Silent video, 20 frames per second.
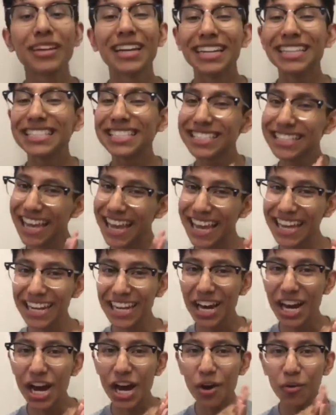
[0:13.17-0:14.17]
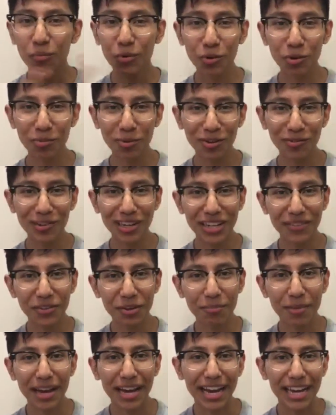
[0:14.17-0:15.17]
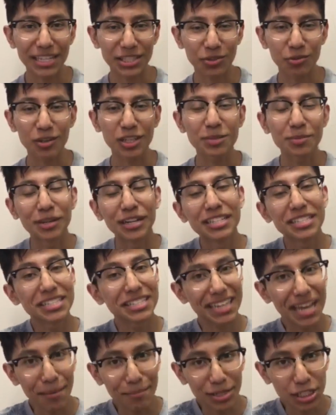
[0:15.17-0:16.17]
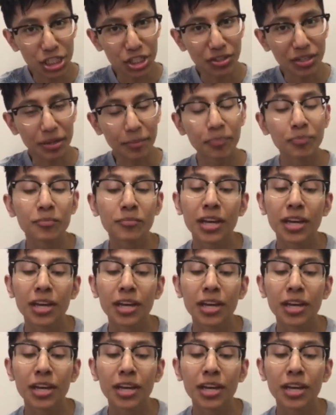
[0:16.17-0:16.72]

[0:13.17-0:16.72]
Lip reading: Instead, we will be reliving my high school experience in chemistry.